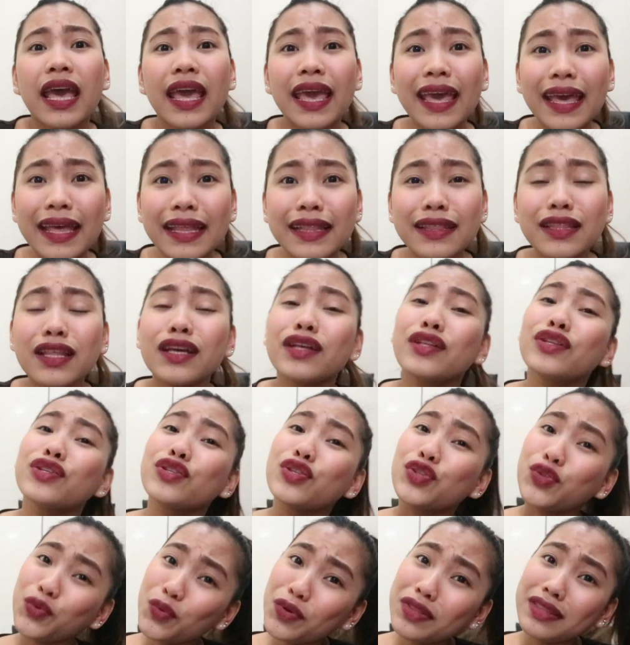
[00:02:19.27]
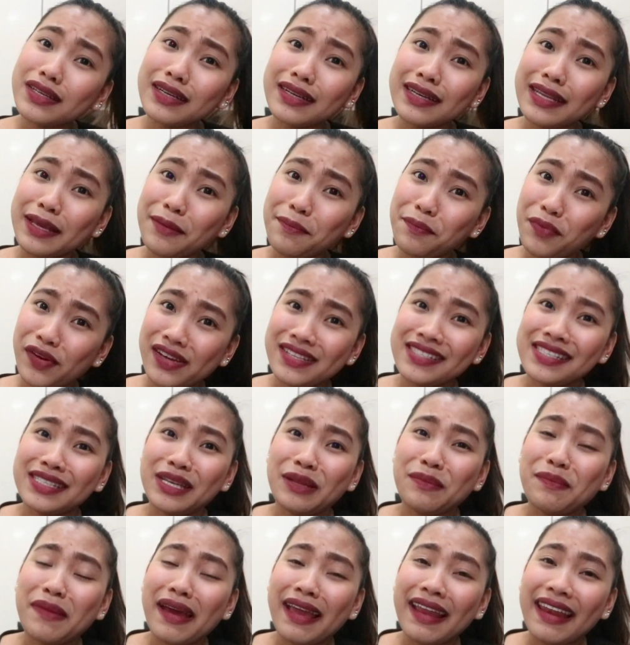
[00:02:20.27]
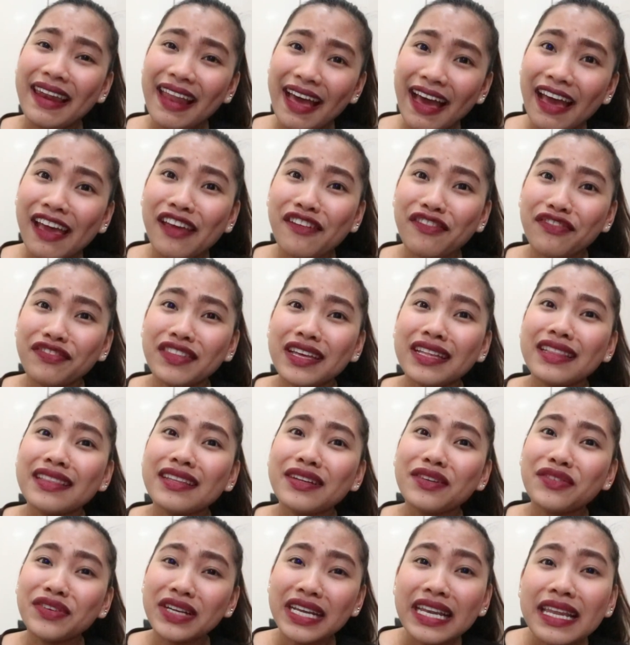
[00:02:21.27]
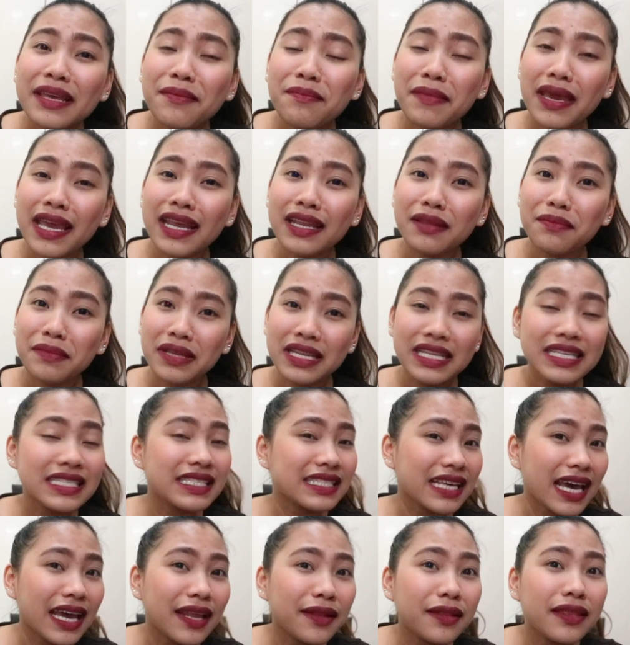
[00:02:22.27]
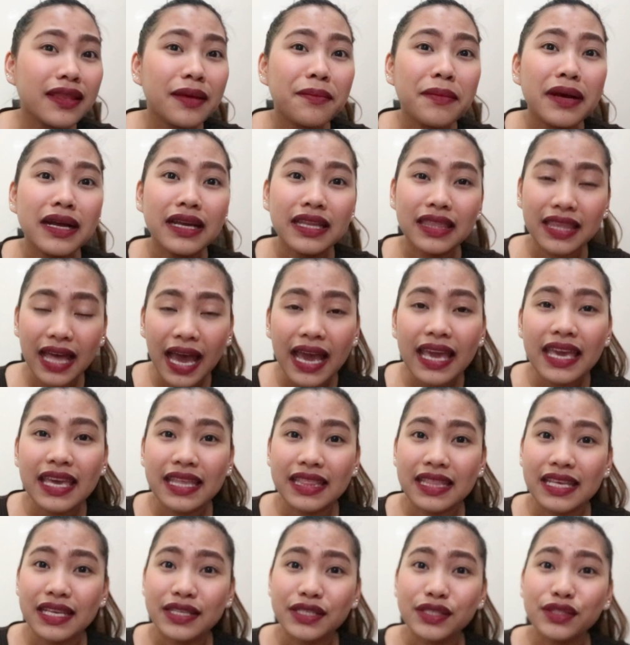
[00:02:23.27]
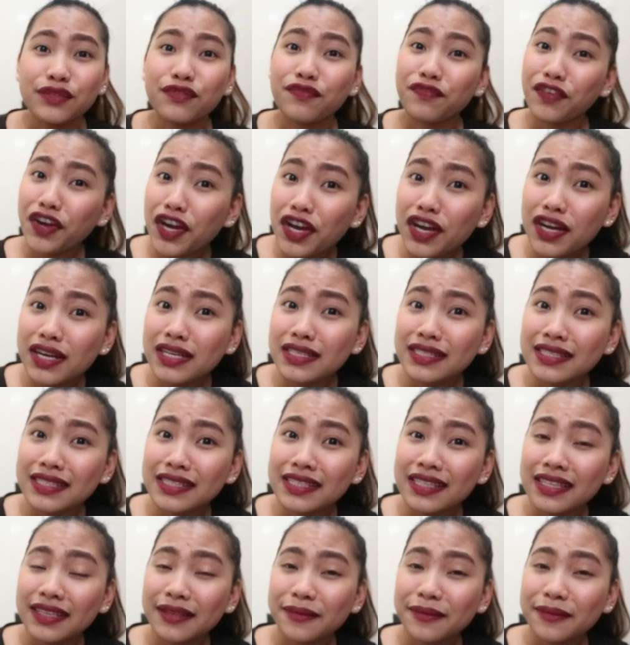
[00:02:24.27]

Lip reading: And two turning points in my life that really made me decide na mag-diet is first,